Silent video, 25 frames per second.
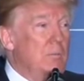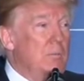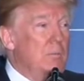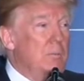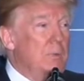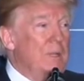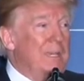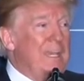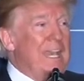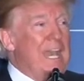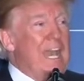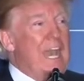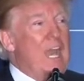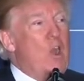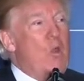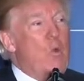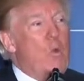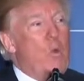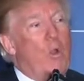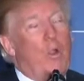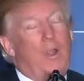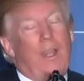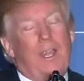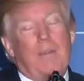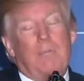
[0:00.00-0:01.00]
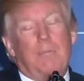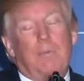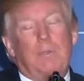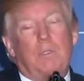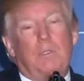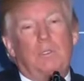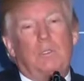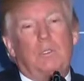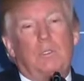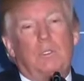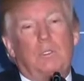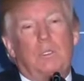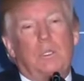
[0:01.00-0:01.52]
But now we're
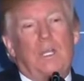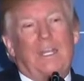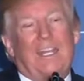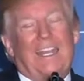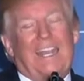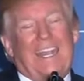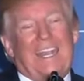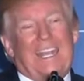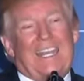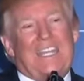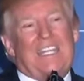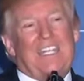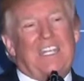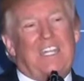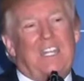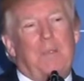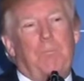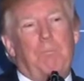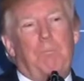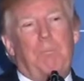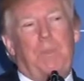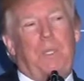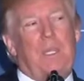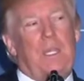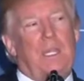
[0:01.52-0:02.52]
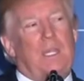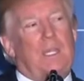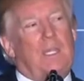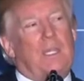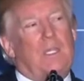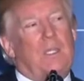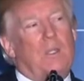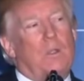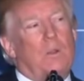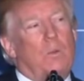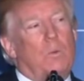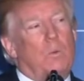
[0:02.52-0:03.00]
able, again, to compete